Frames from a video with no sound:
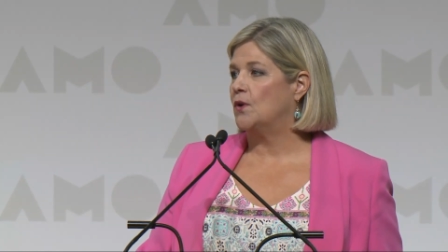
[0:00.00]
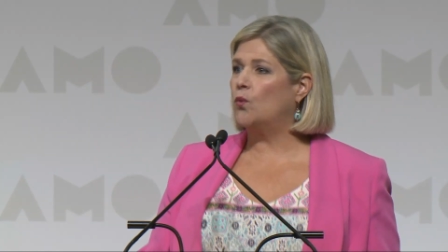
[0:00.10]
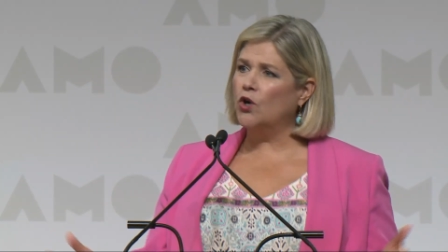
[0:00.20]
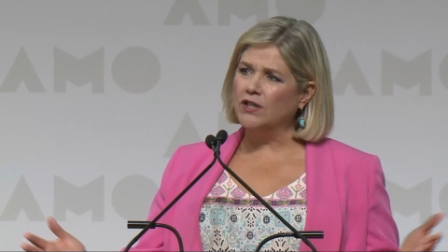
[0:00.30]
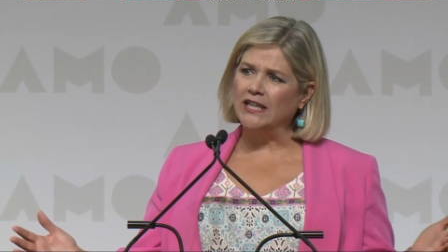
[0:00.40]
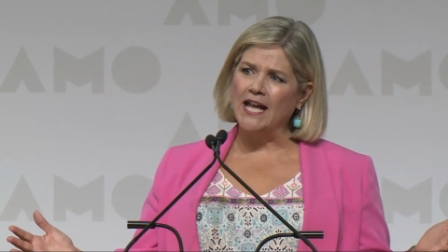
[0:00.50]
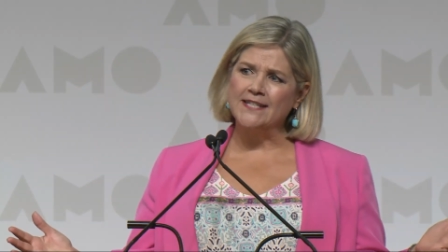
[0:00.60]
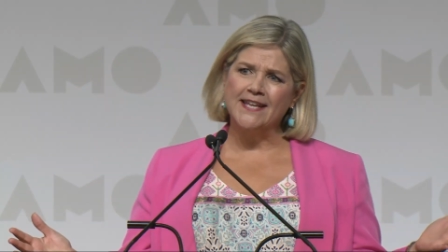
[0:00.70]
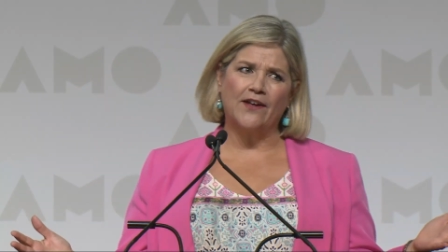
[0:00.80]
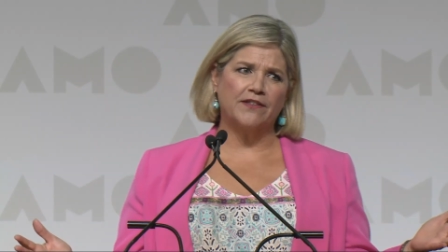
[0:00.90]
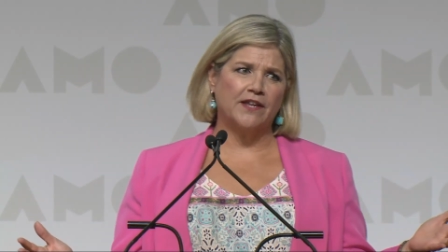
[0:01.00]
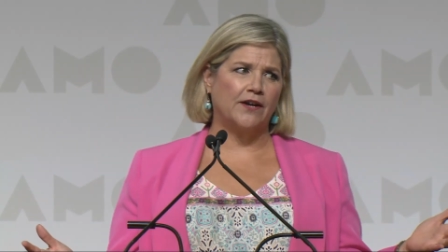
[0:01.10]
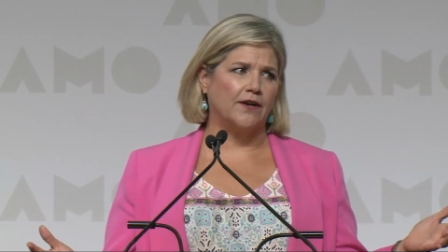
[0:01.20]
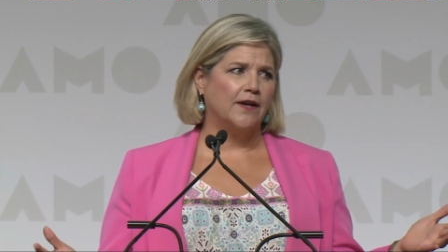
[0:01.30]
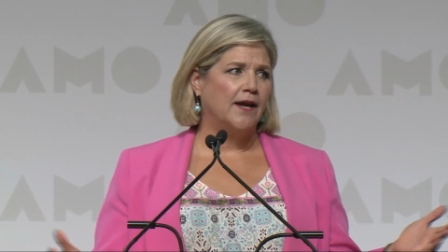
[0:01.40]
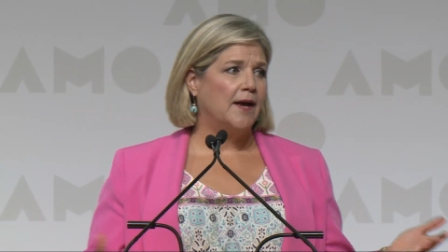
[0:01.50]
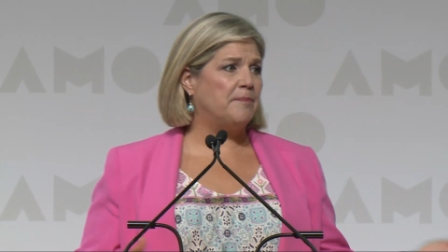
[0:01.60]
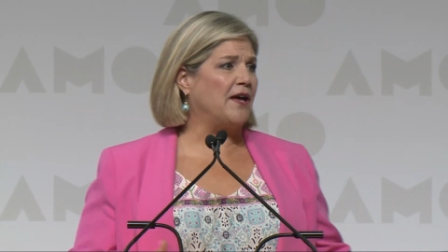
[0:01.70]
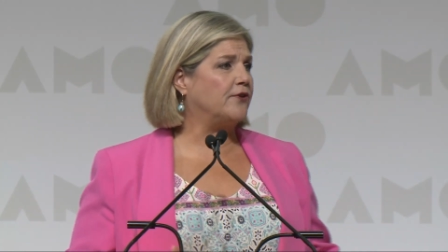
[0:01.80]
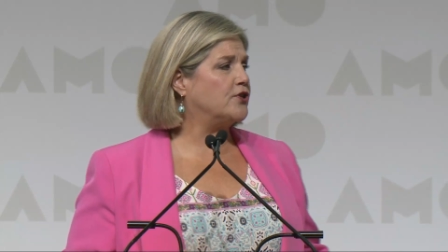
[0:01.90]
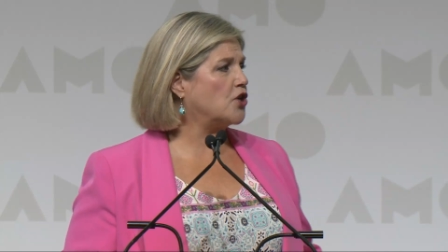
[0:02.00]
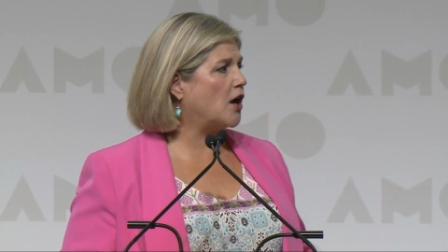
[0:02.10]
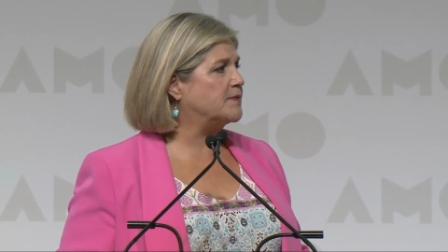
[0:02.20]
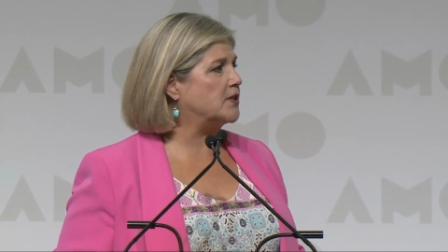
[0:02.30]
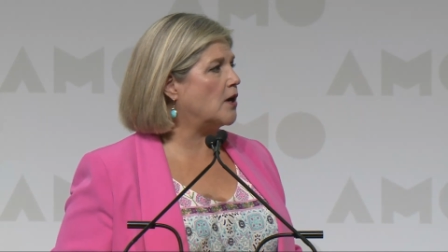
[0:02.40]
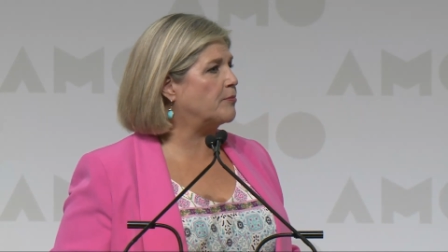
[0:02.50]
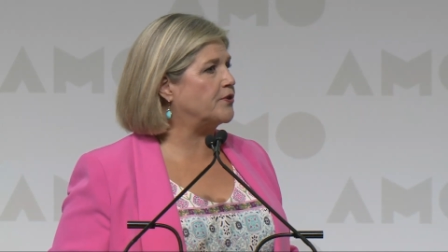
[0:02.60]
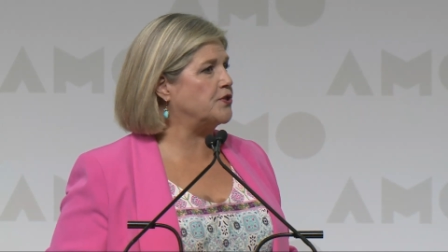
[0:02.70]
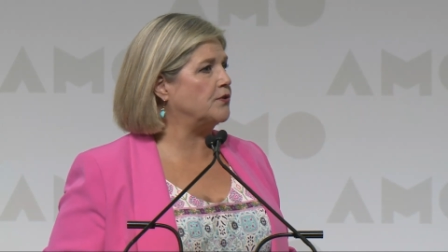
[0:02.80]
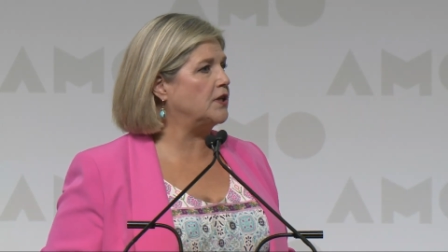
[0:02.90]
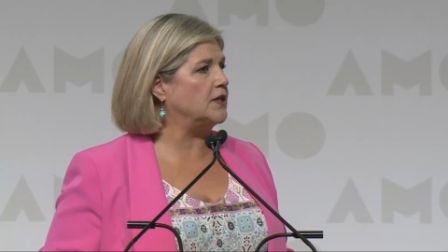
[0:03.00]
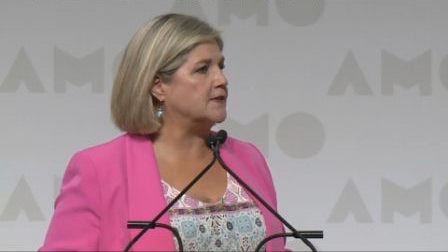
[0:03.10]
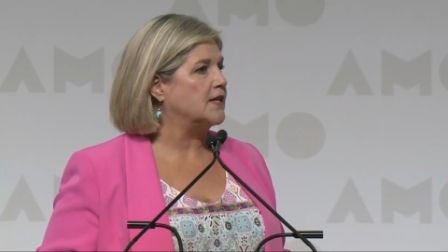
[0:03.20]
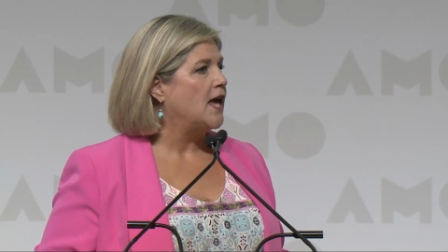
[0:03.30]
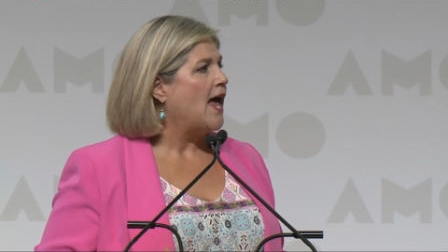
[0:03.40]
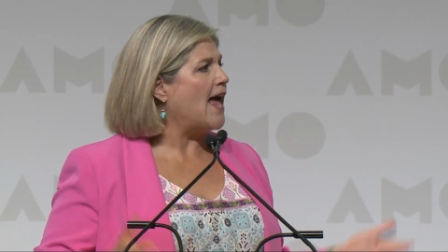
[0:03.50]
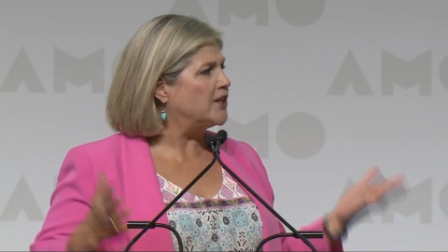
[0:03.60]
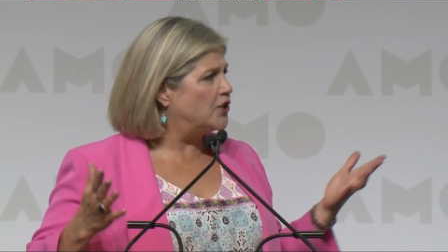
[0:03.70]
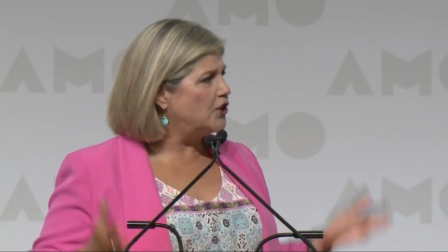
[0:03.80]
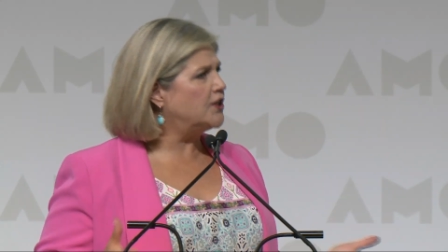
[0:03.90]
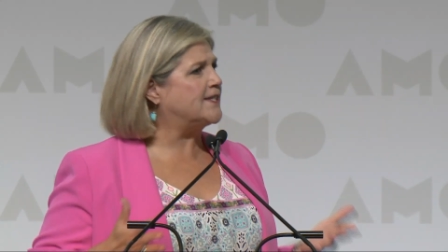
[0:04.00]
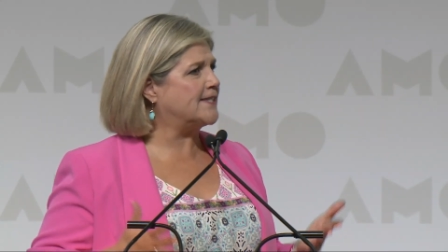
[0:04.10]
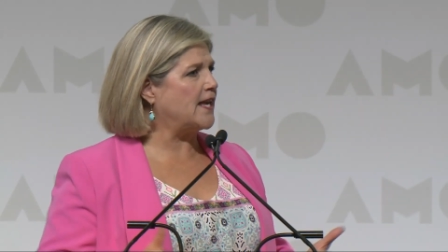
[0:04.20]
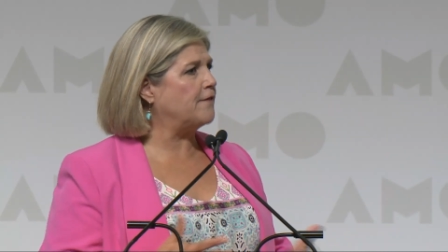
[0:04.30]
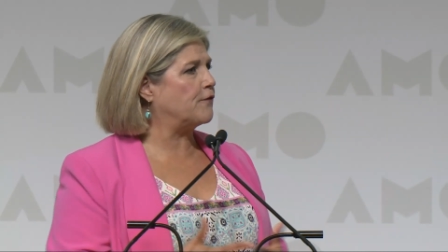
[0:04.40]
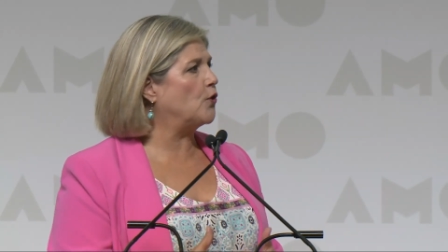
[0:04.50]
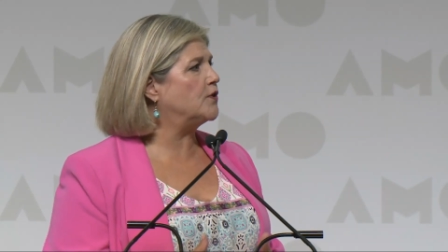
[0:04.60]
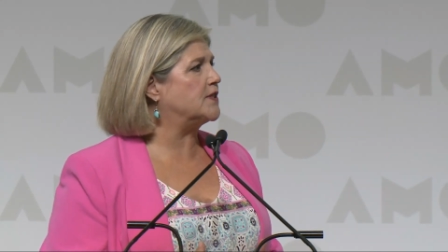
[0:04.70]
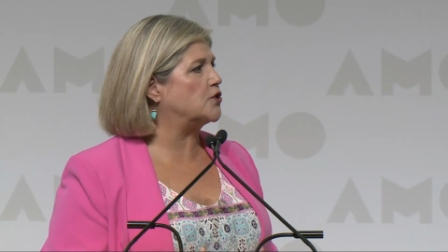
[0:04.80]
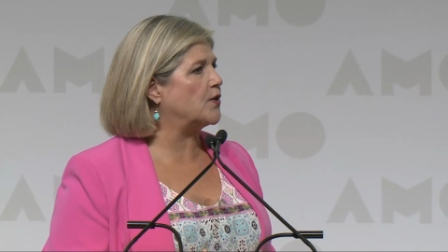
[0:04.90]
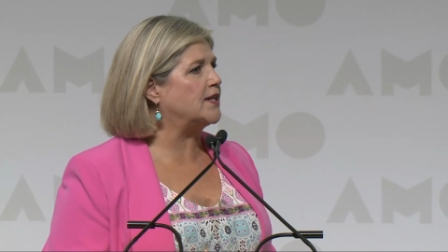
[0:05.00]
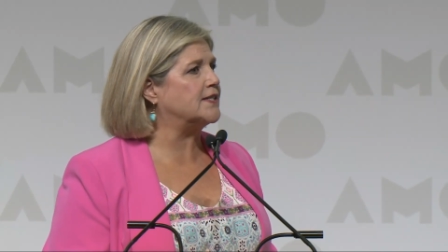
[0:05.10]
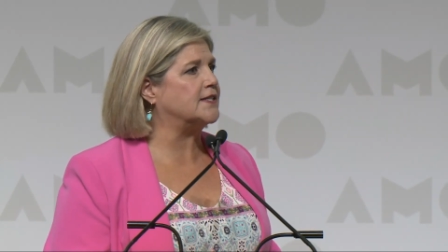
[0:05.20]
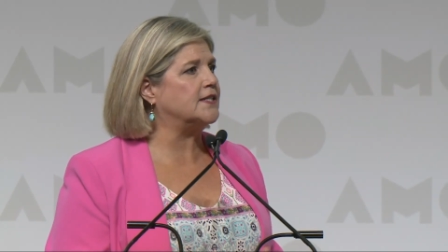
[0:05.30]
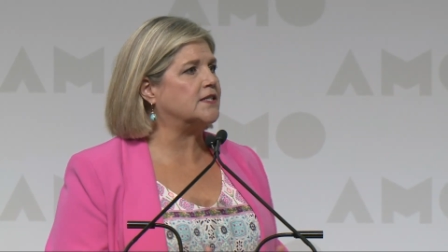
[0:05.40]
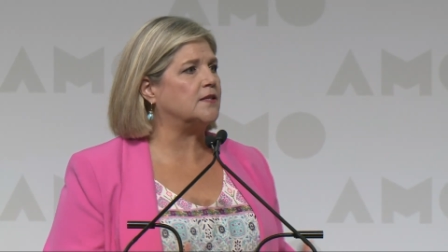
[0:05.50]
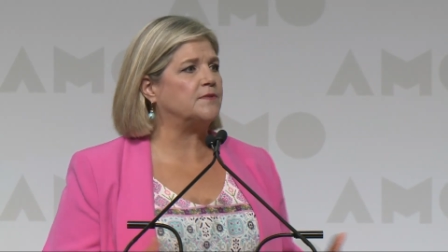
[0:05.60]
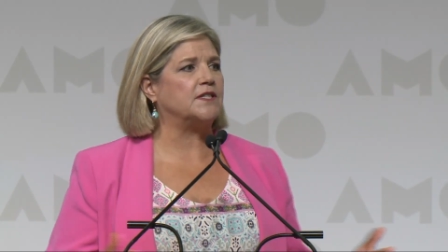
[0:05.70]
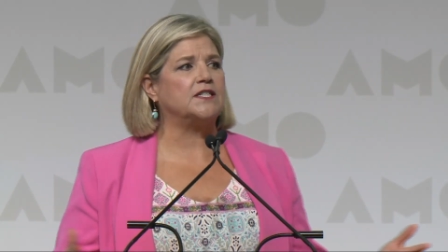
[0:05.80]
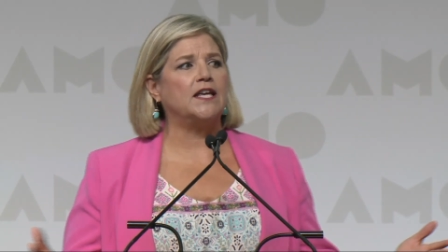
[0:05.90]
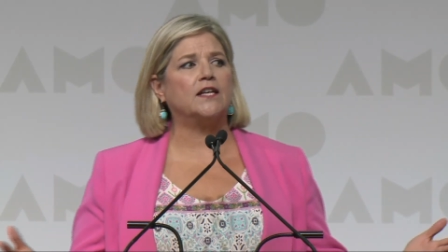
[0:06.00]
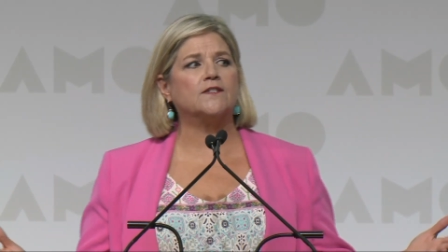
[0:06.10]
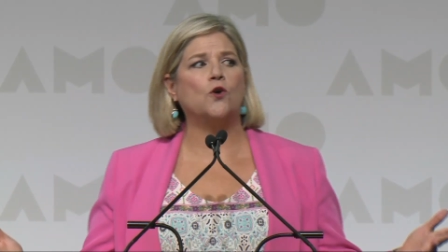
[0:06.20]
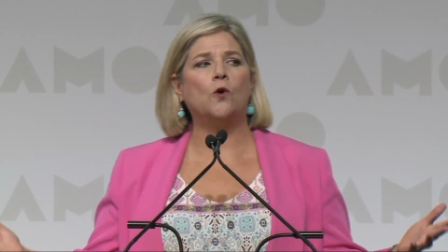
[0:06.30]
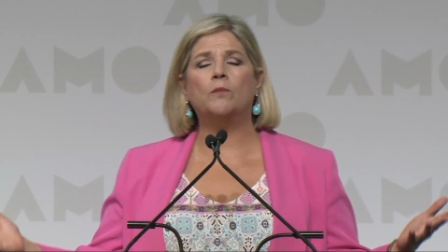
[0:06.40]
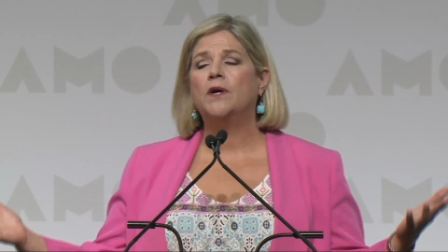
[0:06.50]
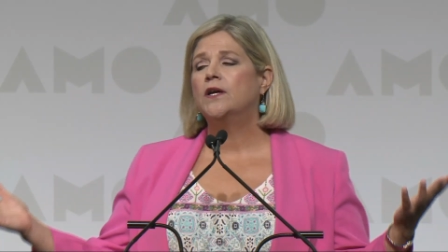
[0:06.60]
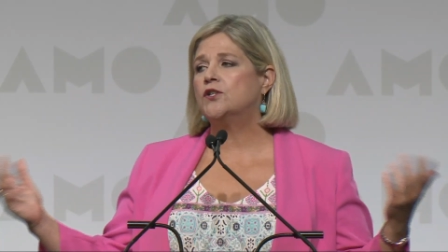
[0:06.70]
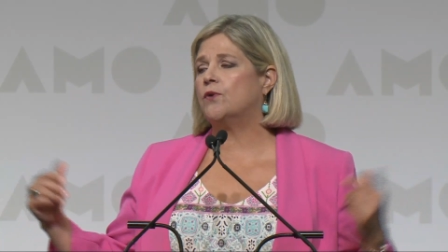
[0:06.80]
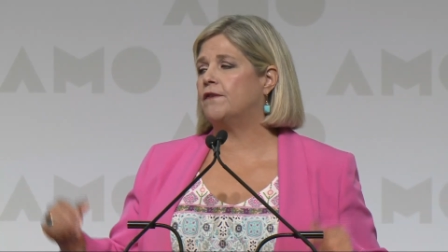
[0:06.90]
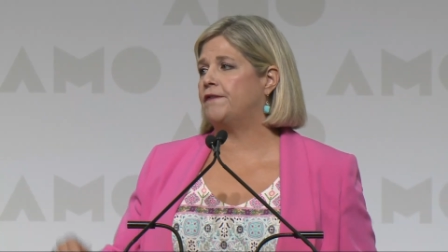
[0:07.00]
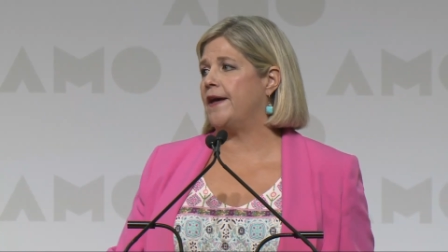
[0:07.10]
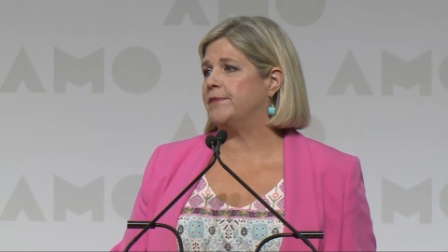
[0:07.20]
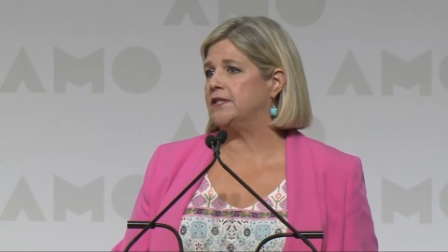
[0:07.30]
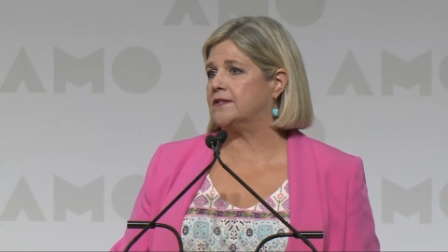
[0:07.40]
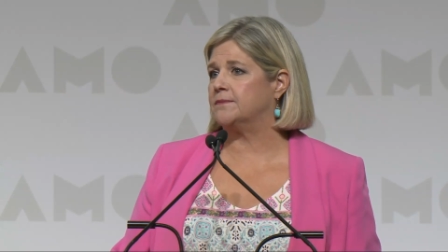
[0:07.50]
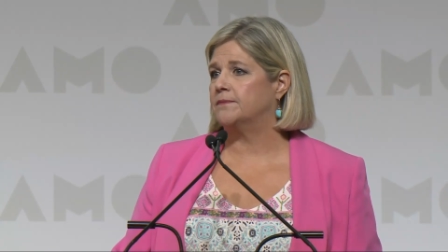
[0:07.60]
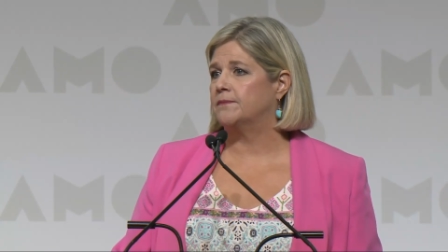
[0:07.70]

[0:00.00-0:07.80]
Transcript: world-class healthcare, better jobs and opportunities, and good, safe roads and transit systems to take us home to our families.